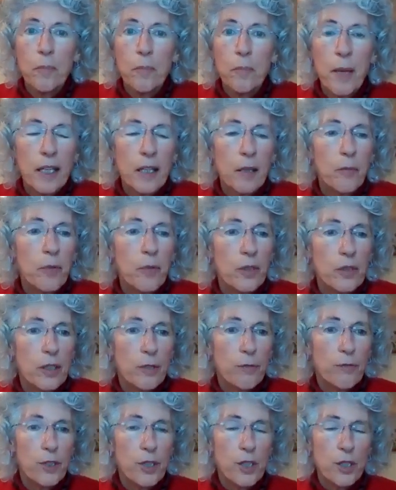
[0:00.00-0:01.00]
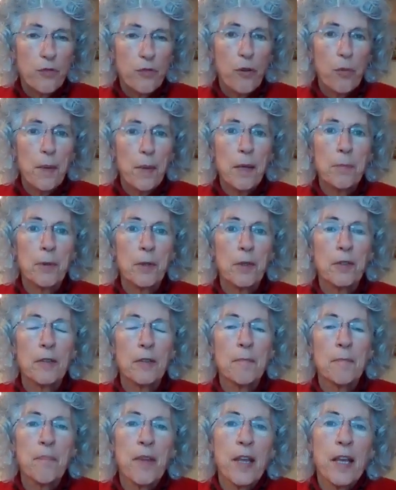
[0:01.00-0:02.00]
do and make a real difference for people.
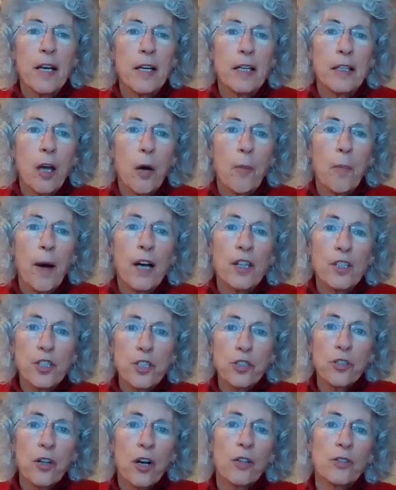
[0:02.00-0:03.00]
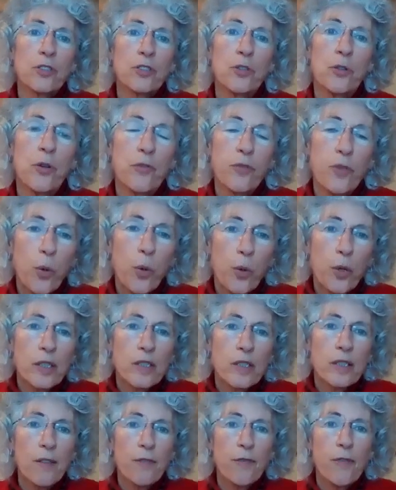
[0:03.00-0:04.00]
Now, posture also, of
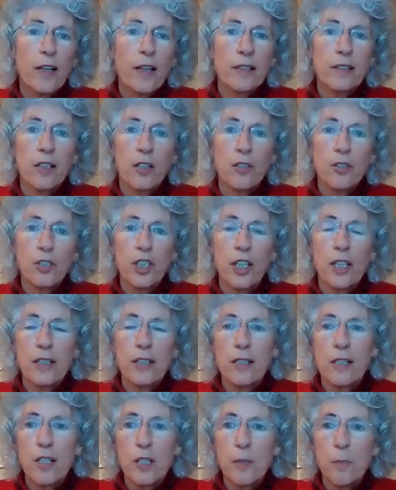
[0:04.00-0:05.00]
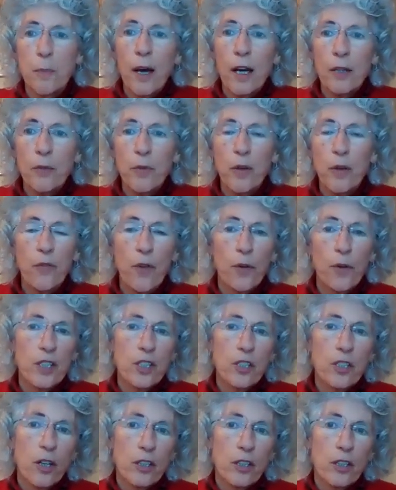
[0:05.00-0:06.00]
course, affects our chest and spine. We've
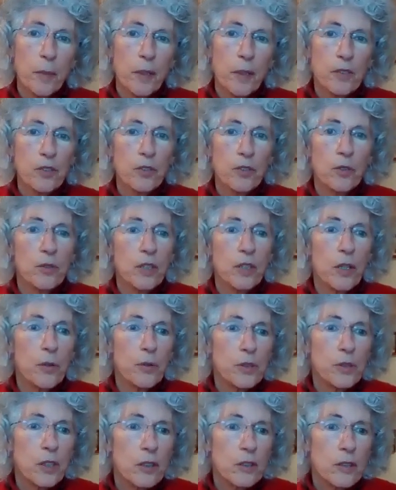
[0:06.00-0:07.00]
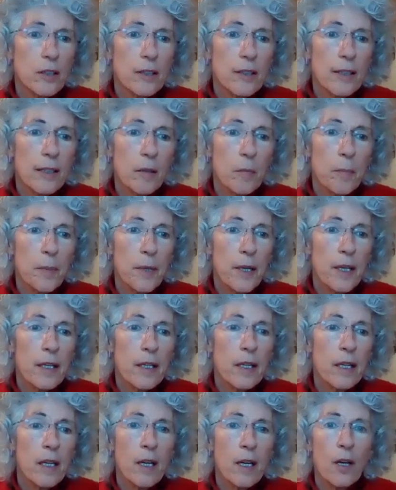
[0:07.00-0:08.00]
already talked about scoliosis a little
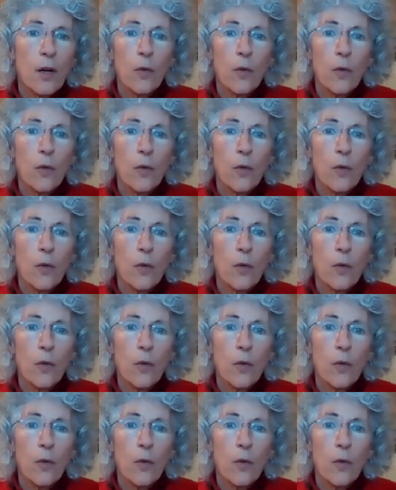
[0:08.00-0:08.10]
bit,